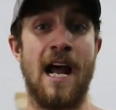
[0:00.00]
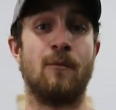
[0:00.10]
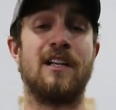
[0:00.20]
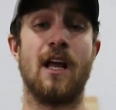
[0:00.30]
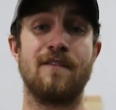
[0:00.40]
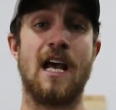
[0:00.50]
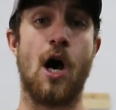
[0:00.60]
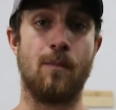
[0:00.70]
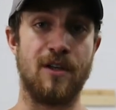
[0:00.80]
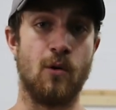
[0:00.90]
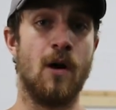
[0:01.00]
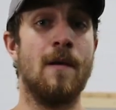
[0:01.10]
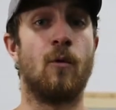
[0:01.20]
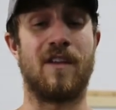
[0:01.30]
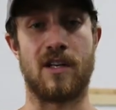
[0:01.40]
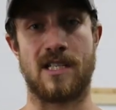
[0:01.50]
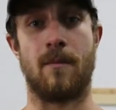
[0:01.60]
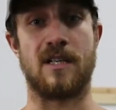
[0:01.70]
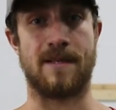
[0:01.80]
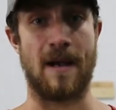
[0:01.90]
And we'd love to help you with our
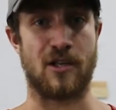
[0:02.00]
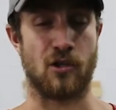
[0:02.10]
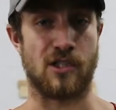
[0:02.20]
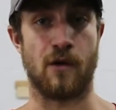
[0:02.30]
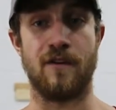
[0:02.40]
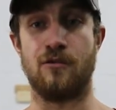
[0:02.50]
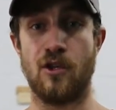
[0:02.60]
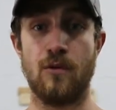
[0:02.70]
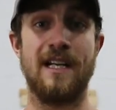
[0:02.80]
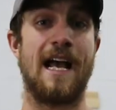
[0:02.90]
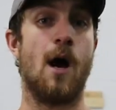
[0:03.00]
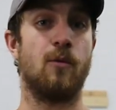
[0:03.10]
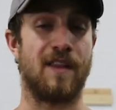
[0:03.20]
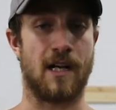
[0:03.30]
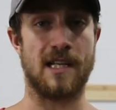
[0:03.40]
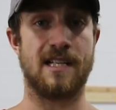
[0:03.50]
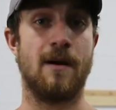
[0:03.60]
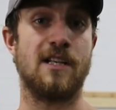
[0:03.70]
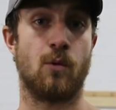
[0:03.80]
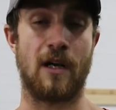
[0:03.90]
summer special. So if you do need help with a
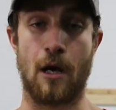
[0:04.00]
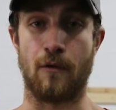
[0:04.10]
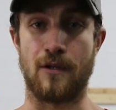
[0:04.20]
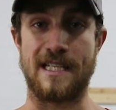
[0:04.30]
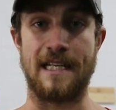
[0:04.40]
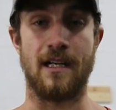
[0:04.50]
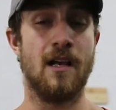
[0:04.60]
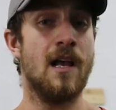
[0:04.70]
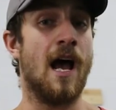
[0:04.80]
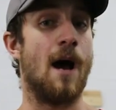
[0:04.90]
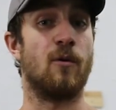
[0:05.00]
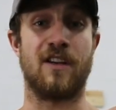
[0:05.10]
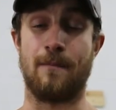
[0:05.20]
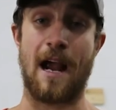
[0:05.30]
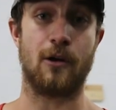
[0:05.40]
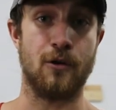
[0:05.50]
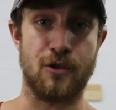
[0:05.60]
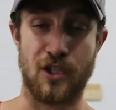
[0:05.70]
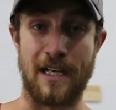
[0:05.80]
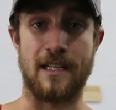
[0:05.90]
customized workout routine, with your
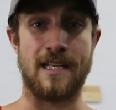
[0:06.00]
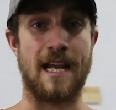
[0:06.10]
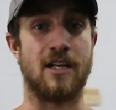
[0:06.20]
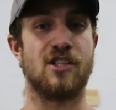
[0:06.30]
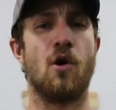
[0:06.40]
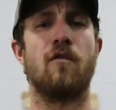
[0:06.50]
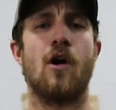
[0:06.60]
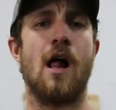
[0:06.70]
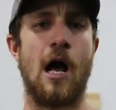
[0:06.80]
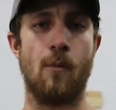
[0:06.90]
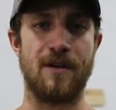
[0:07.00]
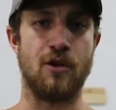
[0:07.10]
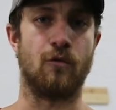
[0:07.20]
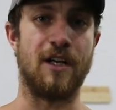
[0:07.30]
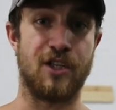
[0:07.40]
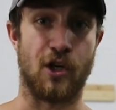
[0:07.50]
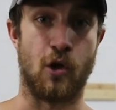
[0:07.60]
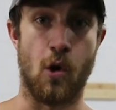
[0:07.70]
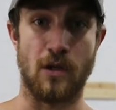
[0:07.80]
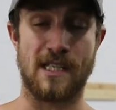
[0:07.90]
macronutrient intake, and just overall helping you reach your
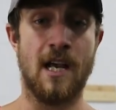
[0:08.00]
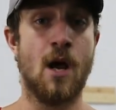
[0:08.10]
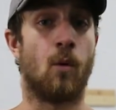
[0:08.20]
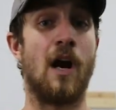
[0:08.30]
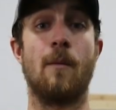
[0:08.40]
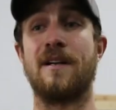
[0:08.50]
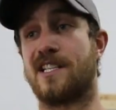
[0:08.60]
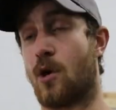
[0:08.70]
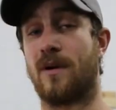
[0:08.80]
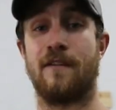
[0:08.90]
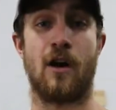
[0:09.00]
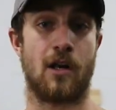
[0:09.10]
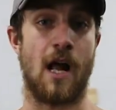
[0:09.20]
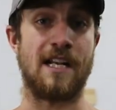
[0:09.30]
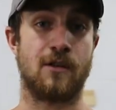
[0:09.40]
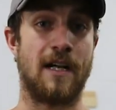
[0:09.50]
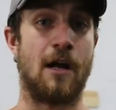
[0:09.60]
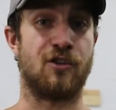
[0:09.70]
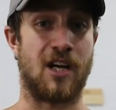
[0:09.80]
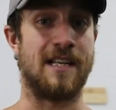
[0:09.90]
goals, we're helping so many of our clients right
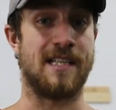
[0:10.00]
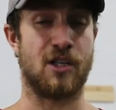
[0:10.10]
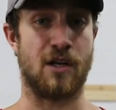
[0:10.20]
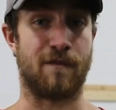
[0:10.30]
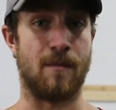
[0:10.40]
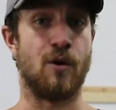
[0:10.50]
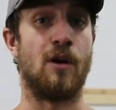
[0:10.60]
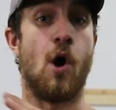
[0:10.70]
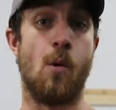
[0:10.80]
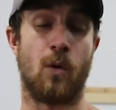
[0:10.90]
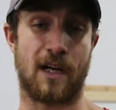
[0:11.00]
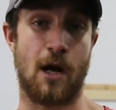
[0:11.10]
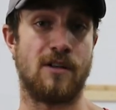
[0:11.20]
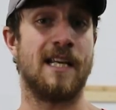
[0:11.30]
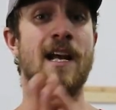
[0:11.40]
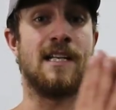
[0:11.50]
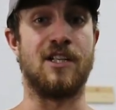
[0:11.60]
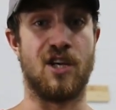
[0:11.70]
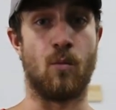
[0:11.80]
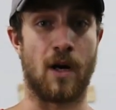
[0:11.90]
now transition from doing home workouts
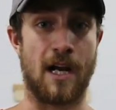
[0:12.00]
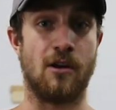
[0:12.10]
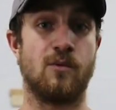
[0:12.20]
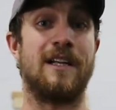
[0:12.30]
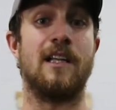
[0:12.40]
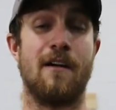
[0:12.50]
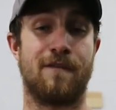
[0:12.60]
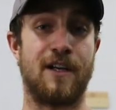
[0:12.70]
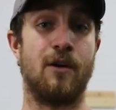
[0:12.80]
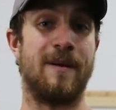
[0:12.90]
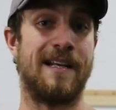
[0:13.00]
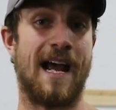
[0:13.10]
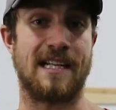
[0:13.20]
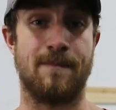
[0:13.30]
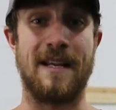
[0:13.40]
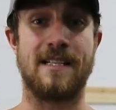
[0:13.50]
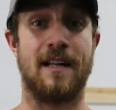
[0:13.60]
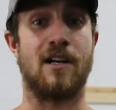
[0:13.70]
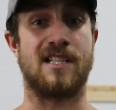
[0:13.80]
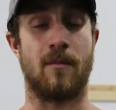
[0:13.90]
to gym workouts. We'd love for you to be next.
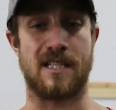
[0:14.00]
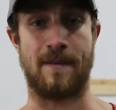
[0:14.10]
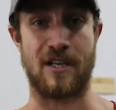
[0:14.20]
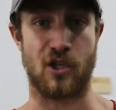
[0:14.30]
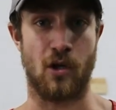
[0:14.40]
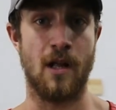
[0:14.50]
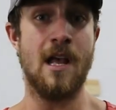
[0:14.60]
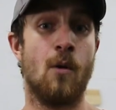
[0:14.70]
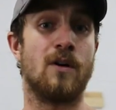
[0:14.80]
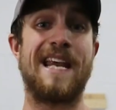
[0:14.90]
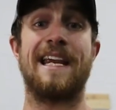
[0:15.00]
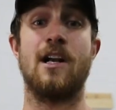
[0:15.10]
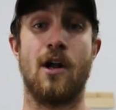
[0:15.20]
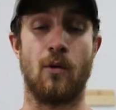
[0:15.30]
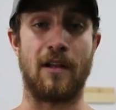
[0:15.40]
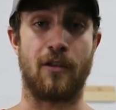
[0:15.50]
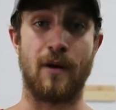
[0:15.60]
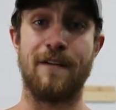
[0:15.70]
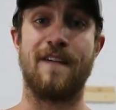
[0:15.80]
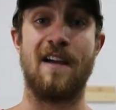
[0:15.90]
Basically, our summer special, we're taking on only
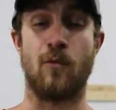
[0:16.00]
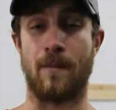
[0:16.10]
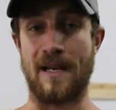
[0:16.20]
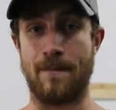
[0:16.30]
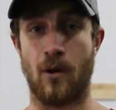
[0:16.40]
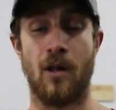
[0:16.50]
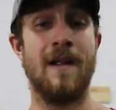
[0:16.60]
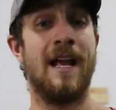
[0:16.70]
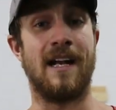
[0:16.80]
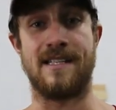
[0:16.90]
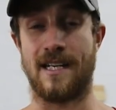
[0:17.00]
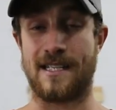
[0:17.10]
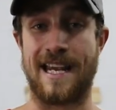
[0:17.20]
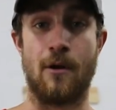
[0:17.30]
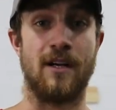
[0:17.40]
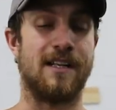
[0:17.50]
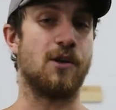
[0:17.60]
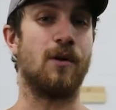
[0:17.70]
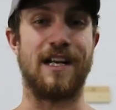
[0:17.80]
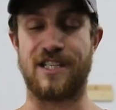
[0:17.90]
3 to 5 more people. It's discounted.
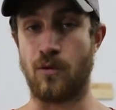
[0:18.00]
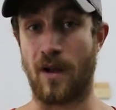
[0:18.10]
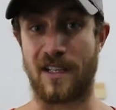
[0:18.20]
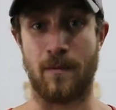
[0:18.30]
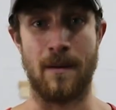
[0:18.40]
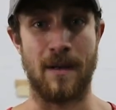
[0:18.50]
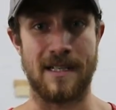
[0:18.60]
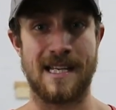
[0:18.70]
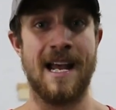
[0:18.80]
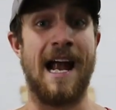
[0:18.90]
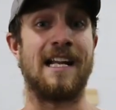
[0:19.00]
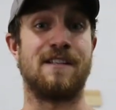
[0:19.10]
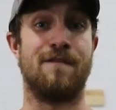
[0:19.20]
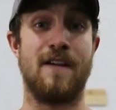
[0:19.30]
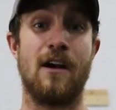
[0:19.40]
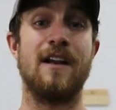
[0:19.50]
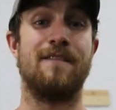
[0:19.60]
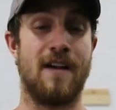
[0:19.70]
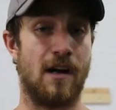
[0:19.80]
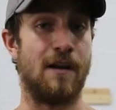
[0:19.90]
It's only a 2-month commitment, and it's very,
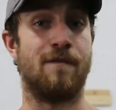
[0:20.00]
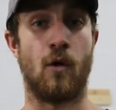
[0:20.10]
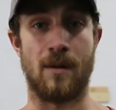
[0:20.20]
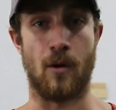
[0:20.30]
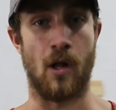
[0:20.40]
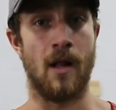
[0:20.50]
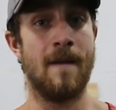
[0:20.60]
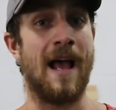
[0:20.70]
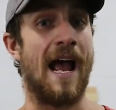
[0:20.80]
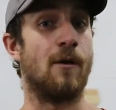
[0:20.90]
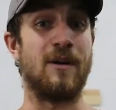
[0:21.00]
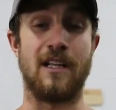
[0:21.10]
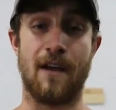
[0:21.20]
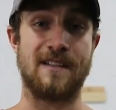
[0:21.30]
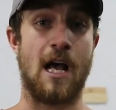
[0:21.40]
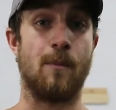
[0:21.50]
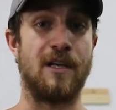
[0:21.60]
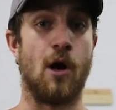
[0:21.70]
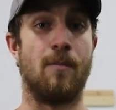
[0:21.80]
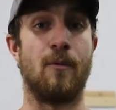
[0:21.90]
very affordable, and we'd love to help
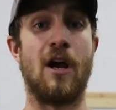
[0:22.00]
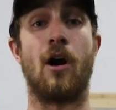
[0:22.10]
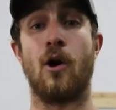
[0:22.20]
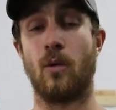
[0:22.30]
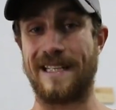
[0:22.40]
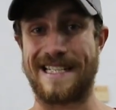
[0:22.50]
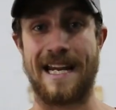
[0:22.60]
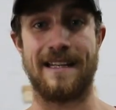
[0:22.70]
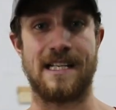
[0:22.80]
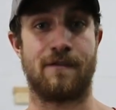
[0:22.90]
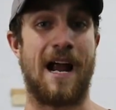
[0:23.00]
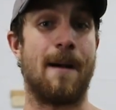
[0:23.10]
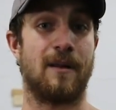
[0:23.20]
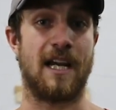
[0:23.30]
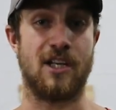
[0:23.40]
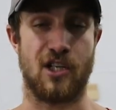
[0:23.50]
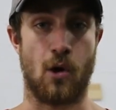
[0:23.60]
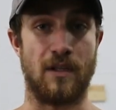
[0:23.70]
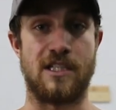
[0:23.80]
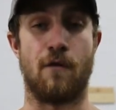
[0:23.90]
you out, but we are only taking this for application
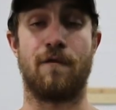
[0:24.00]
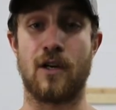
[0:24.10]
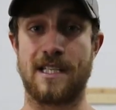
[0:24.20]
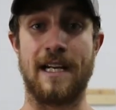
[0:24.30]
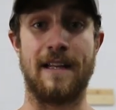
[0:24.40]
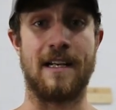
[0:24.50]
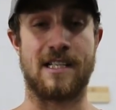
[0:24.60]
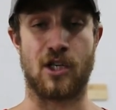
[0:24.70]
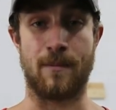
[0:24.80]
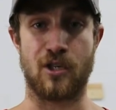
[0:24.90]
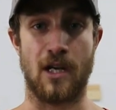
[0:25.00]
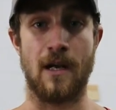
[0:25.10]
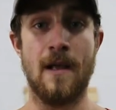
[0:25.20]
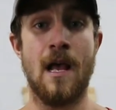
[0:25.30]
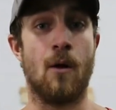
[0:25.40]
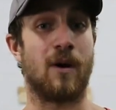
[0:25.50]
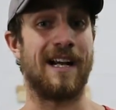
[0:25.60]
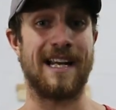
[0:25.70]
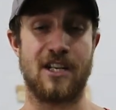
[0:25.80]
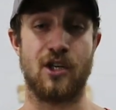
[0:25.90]
only. So first link in the description, we're
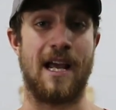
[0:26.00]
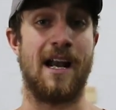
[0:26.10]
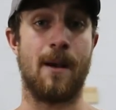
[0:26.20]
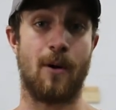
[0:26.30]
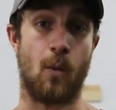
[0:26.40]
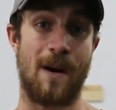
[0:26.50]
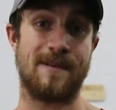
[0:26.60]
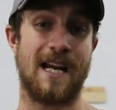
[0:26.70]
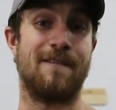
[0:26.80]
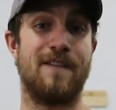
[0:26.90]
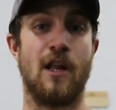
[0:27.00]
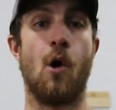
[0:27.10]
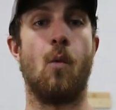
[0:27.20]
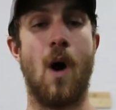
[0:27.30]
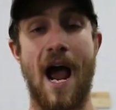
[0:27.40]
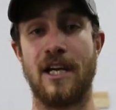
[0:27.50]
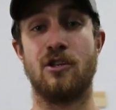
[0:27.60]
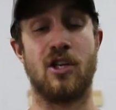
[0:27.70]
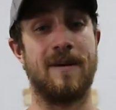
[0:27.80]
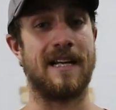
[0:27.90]
gonna get you to head up our website, fill out why you
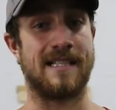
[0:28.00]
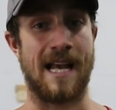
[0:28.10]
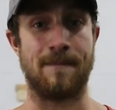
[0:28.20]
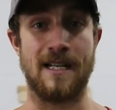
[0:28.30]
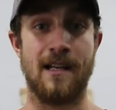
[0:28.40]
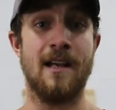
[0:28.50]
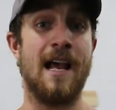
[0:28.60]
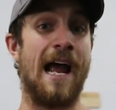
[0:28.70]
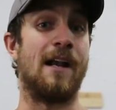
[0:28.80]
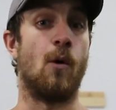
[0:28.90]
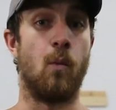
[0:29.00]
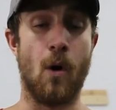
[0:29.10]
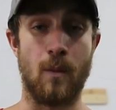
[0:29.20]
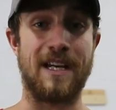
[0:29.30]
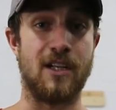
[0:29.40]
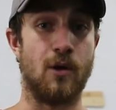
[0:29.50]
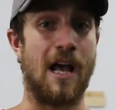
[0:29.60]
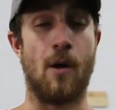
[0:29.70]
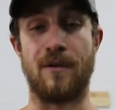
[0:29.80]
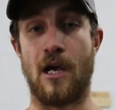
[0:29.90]
should be accepted and what we can do to
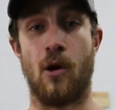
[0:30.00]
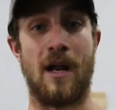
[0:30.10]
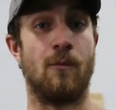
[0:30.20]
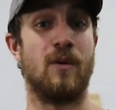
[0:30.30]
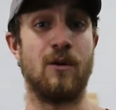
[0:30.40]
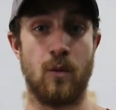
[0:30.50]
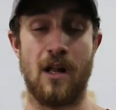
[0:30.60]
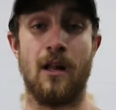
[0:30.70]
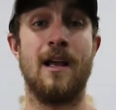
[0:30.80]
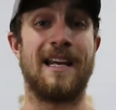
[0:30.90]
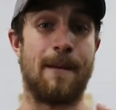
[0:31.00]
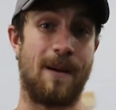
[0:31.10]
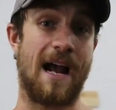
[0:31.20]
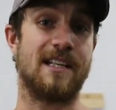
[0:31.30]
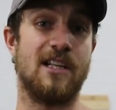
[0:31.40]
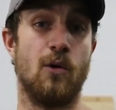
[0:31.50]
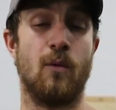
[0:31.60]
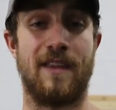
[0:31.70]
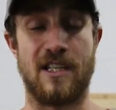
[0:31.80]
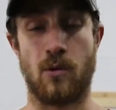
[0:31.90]
help you out, and we will get back to you
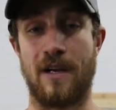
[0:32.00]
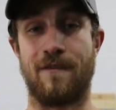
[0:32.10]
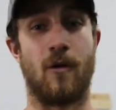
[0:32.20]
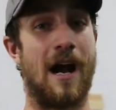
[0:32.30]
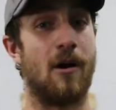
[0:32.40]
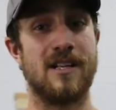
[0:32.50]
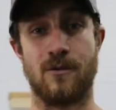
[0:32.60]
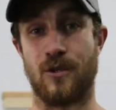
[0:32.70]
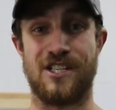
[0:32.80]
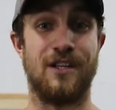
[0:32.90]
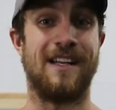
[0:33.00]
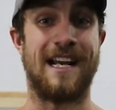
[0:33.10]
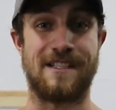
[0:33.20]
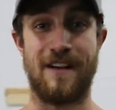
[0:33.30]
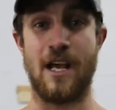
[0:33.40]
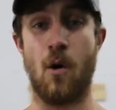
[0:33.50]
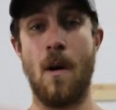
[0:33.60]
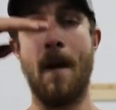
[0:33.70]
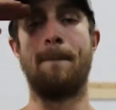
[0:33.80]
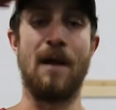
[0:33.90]
within 24 hours, and we'll see you in the next video.
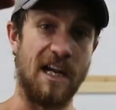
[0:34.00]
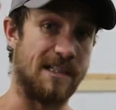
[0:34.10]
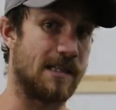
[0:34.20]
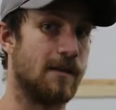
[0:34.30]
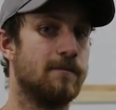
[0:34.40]
Peace.